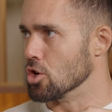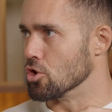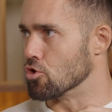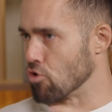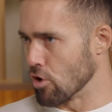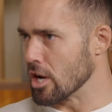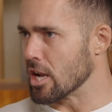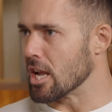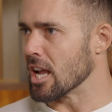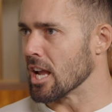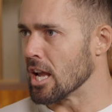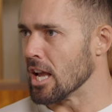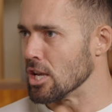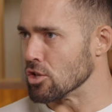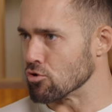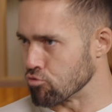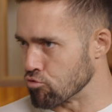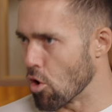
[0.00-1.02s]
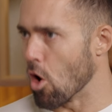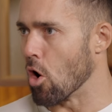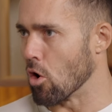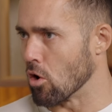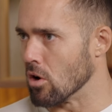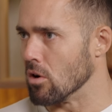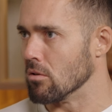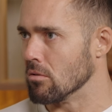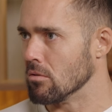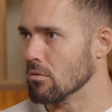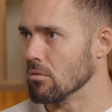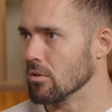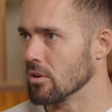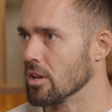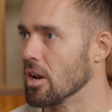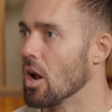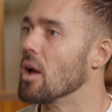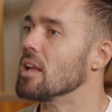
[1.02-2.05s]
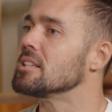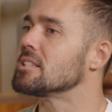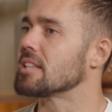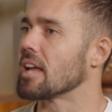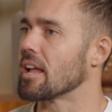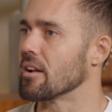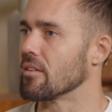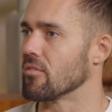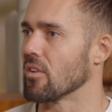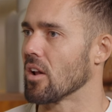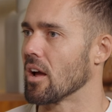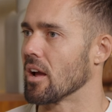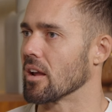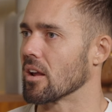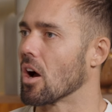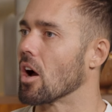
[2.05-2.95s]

drinking is wrong. Instead of like